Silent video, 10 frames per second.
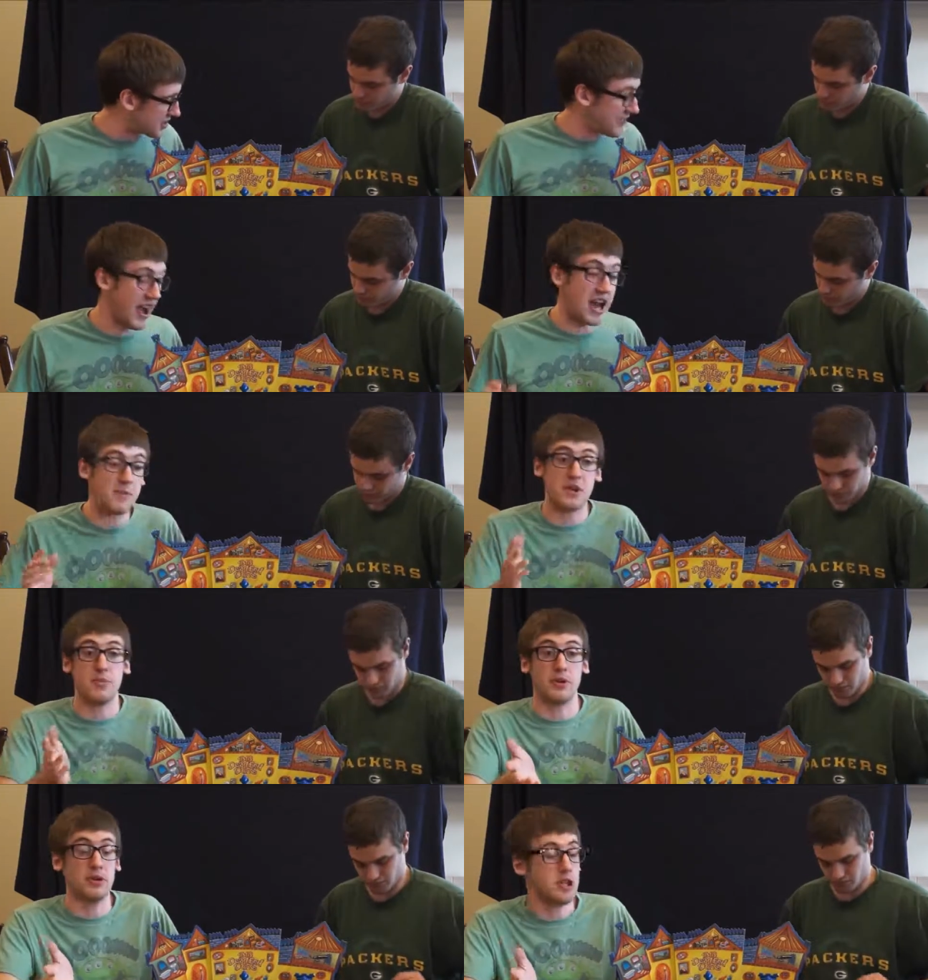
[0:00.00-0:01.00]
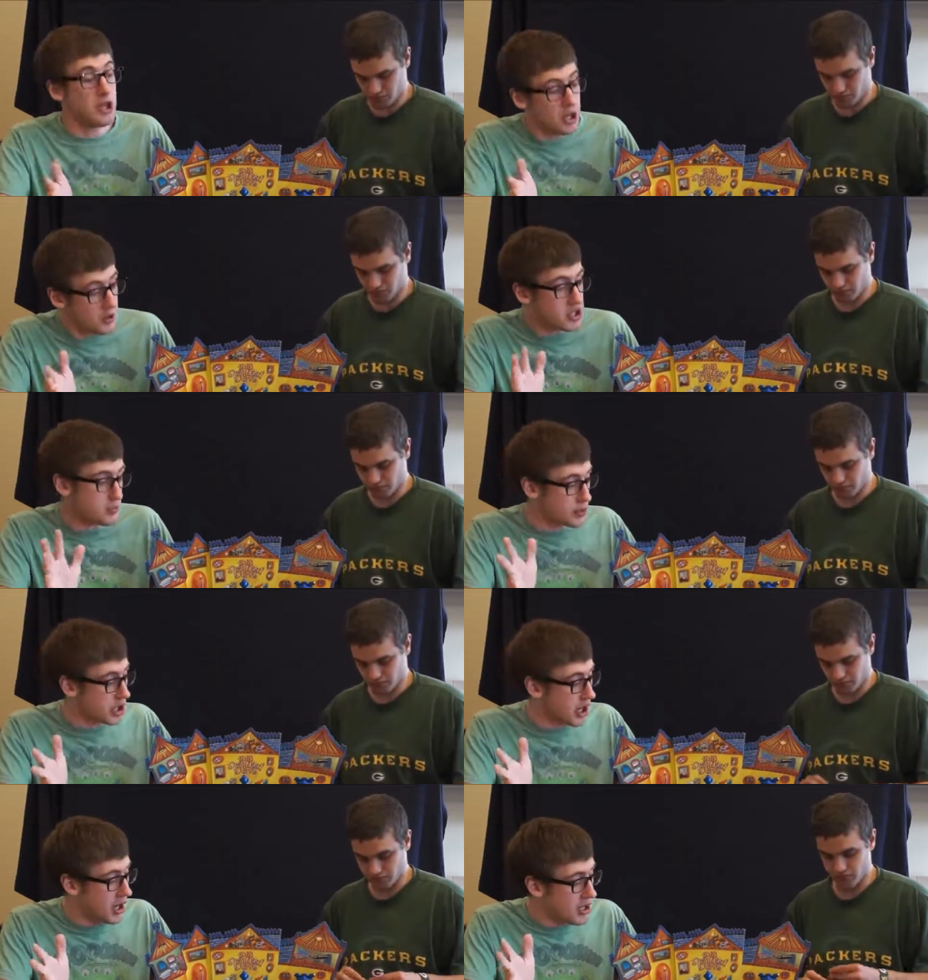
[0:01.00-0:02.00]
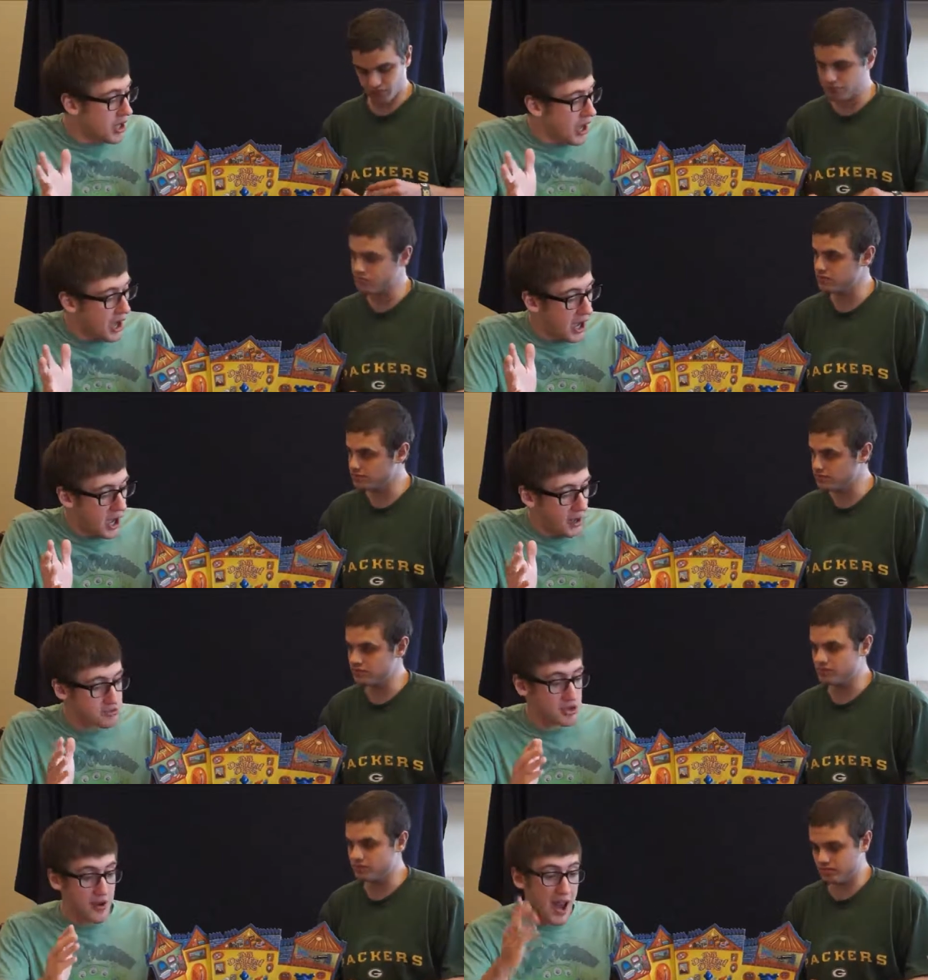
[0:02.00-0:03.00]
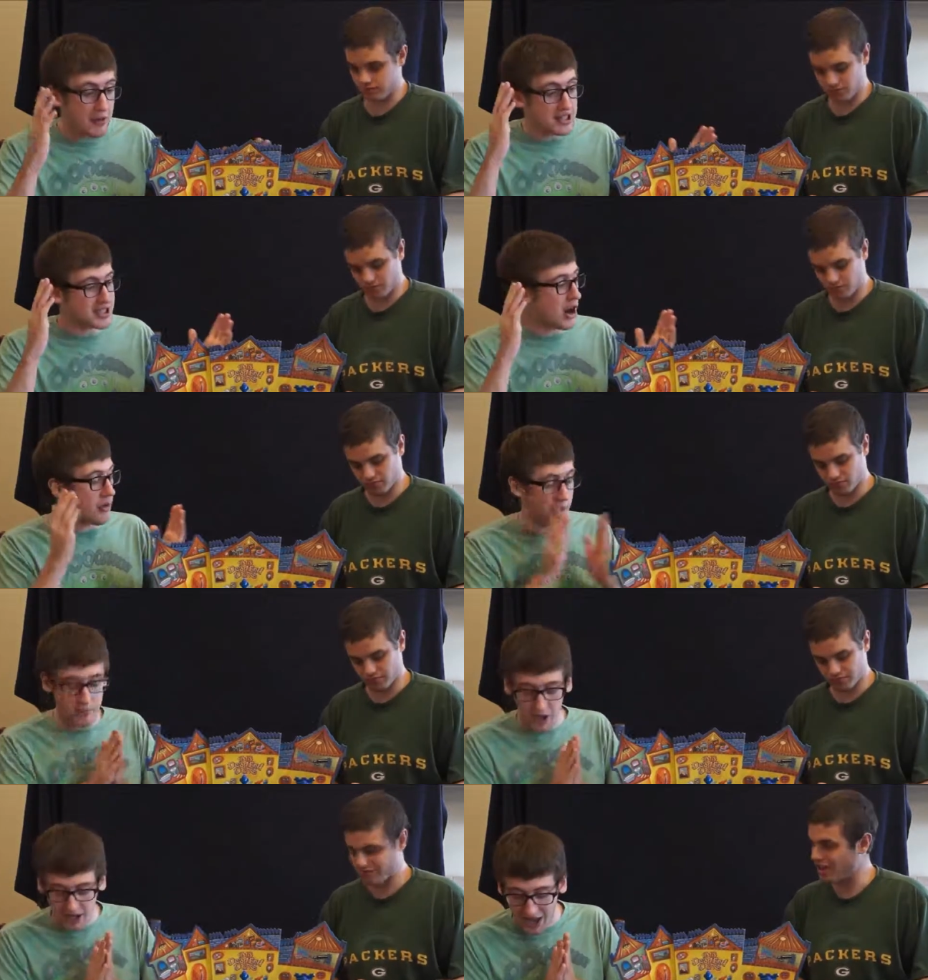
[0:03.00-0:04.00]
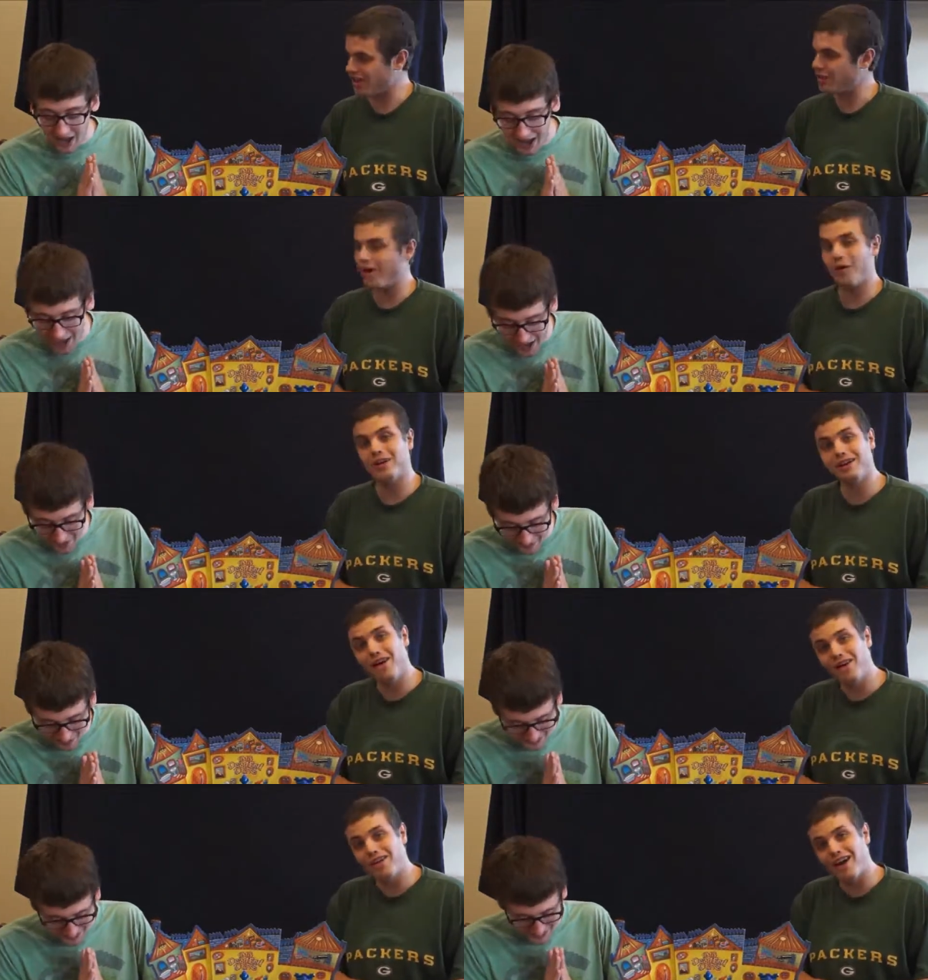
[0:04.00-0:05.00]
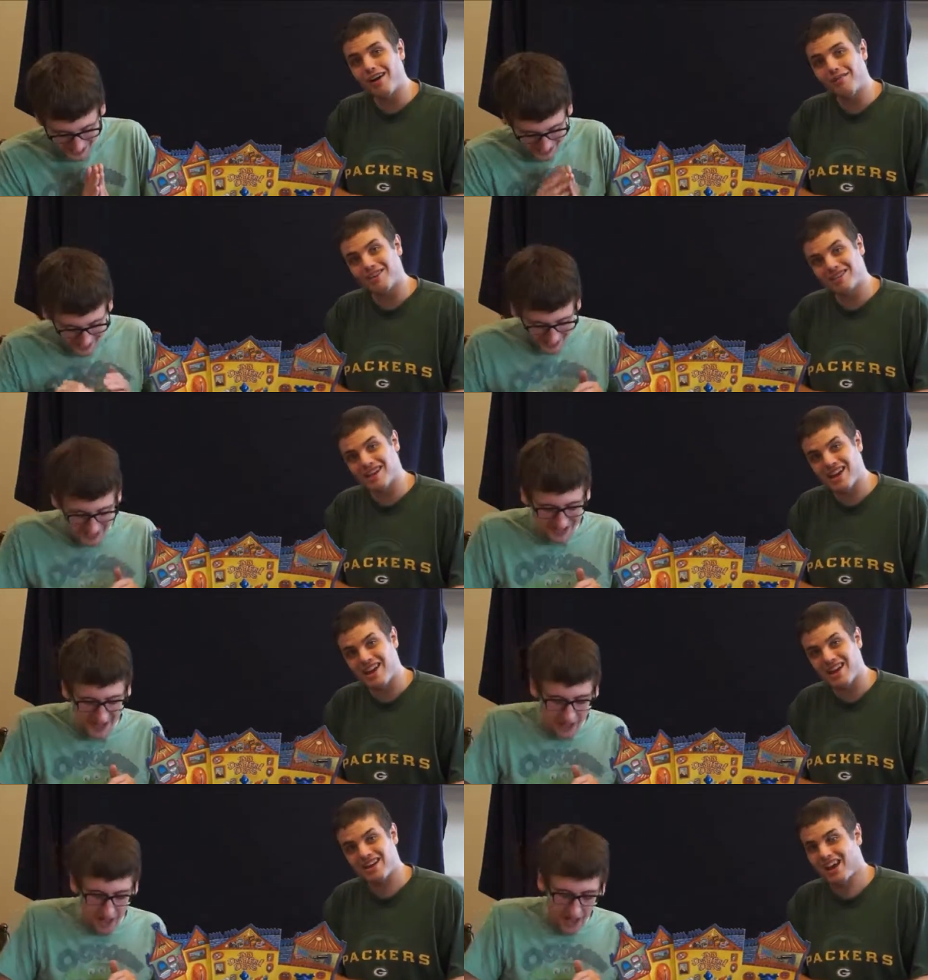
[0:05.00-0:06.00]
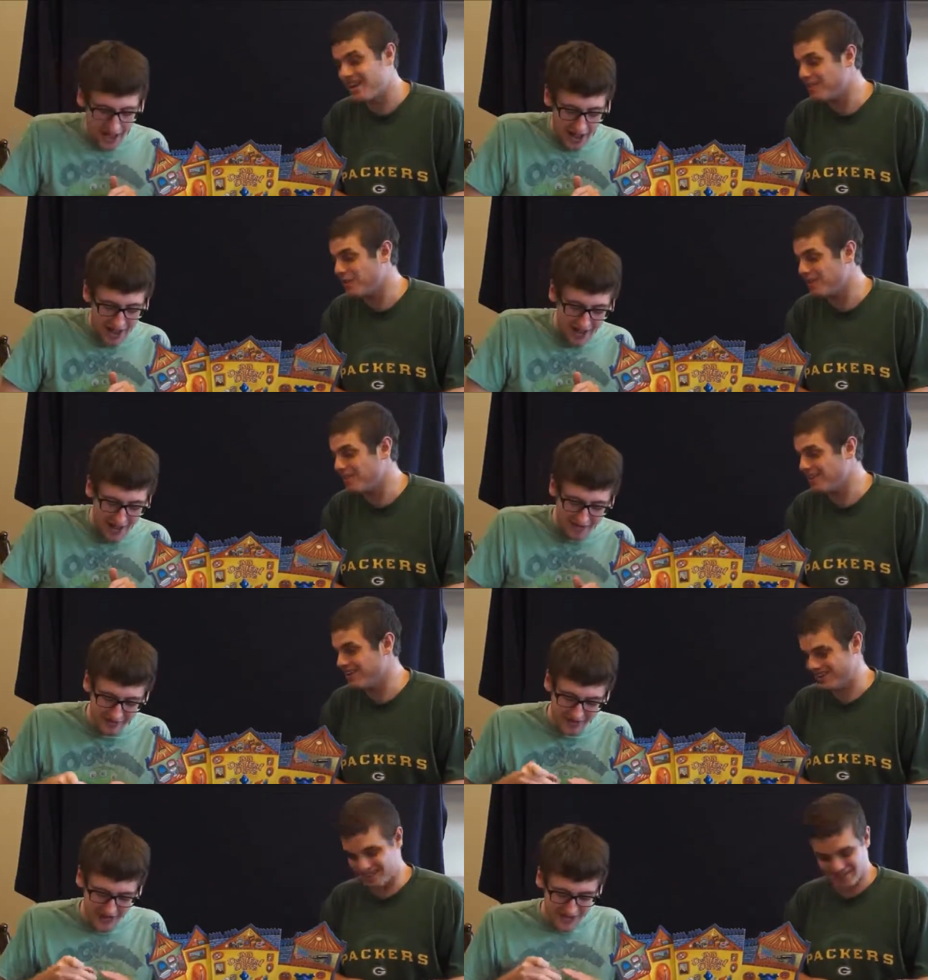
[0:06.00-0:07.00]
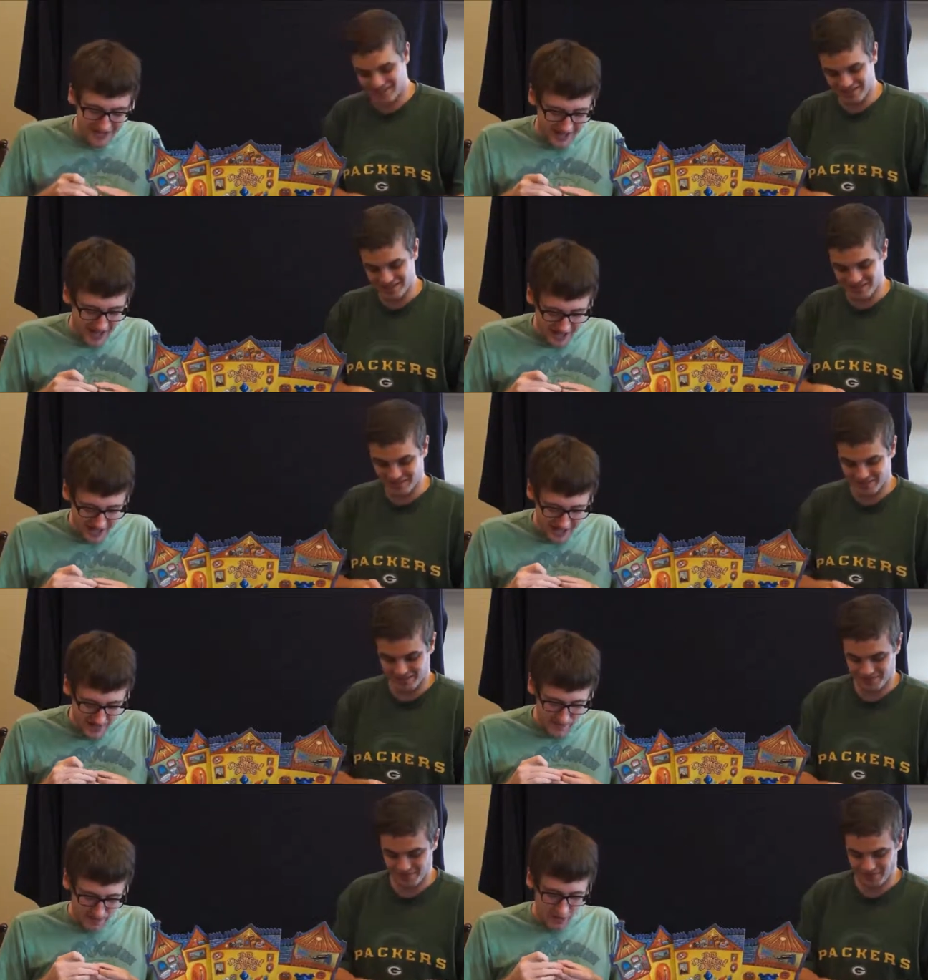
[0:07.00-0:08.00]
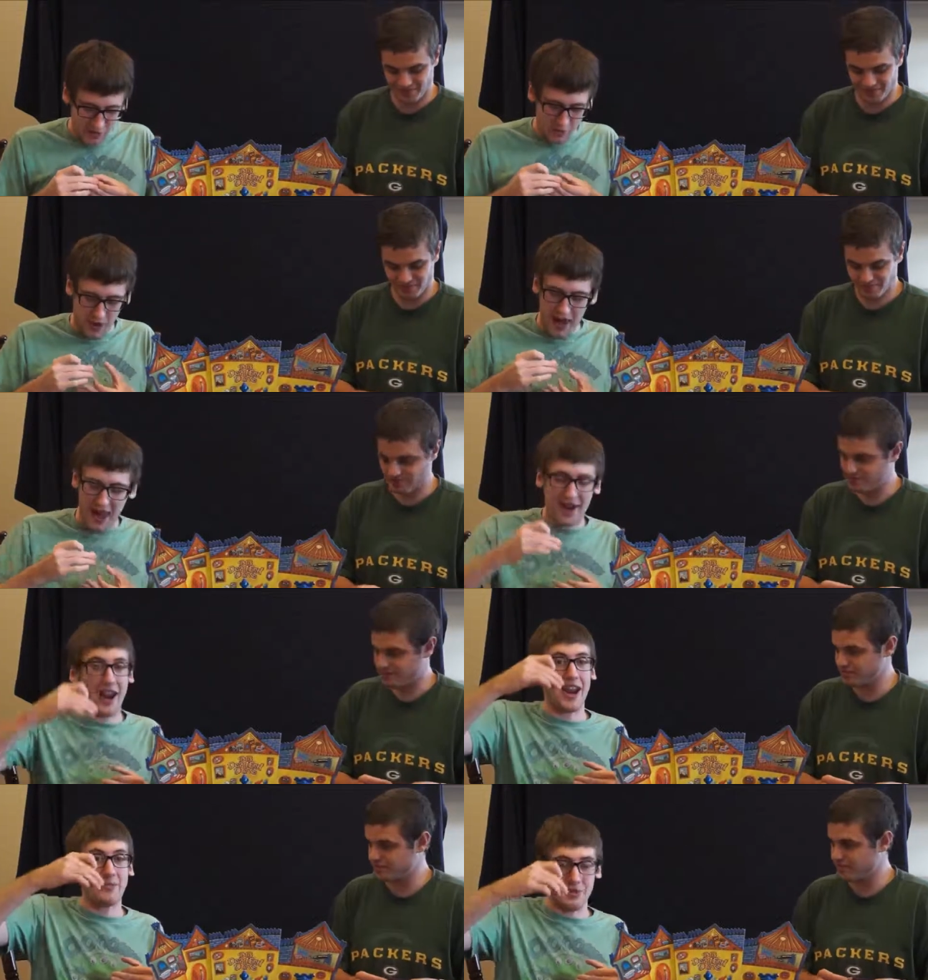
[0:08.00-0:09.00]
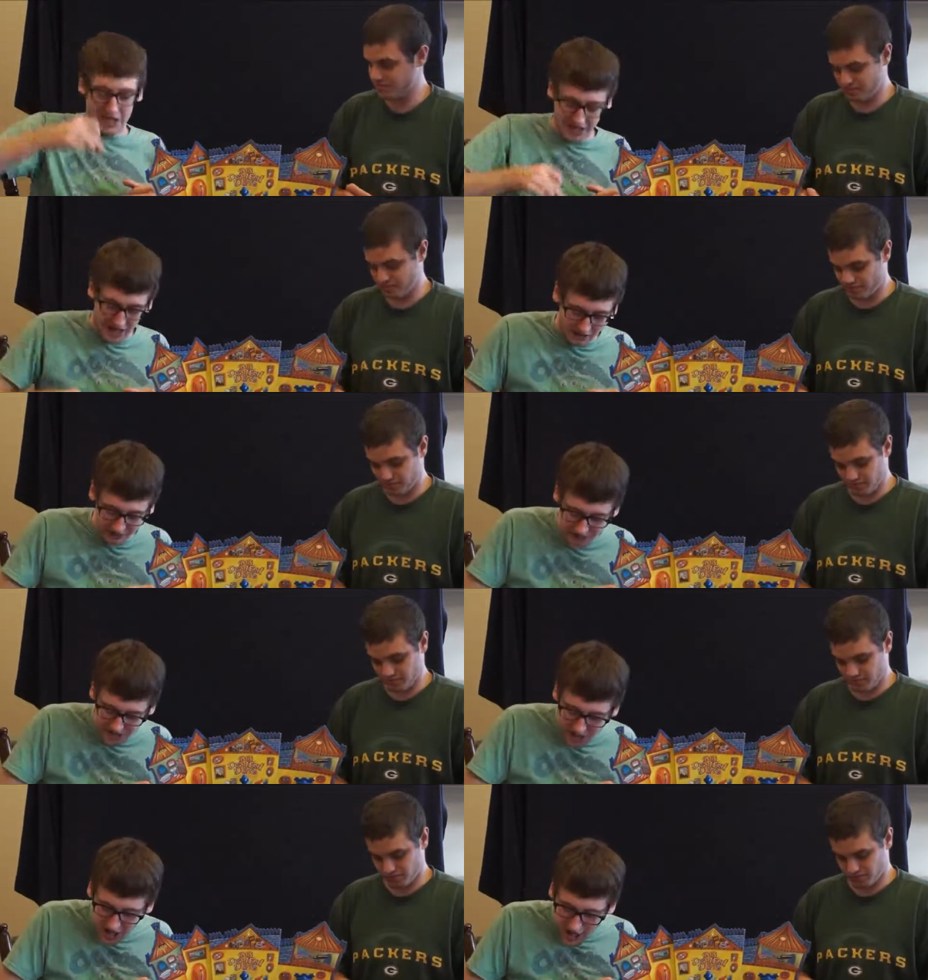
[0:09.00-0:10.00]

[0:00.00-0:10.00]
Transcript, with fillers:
Speaker 1: six, seven, eight people, which is pretty good. Um, so now let's count up our money. I well,
Speaker 2: have, we know that how much I had. Right? I have
Speaker 1: Sassy, who had eight million dollars.